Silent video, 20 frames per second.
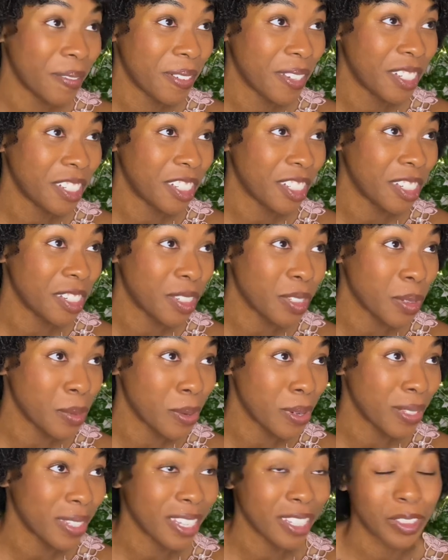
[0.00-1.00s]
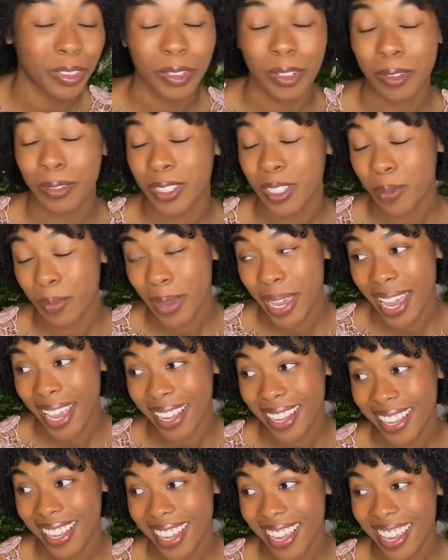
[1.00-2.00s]
She is the one that drove us back.
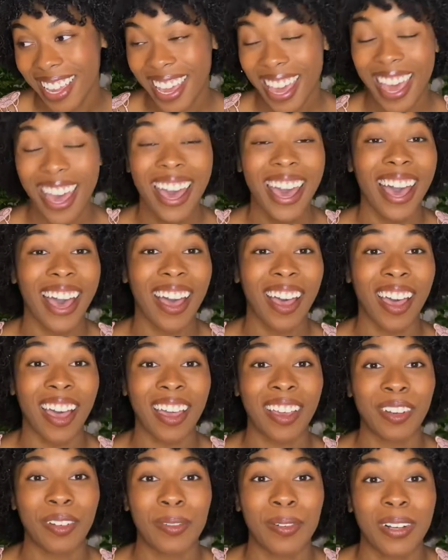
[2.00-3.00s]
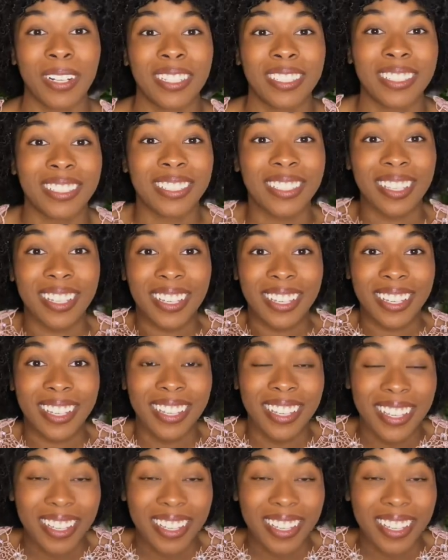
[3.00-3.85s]
I was the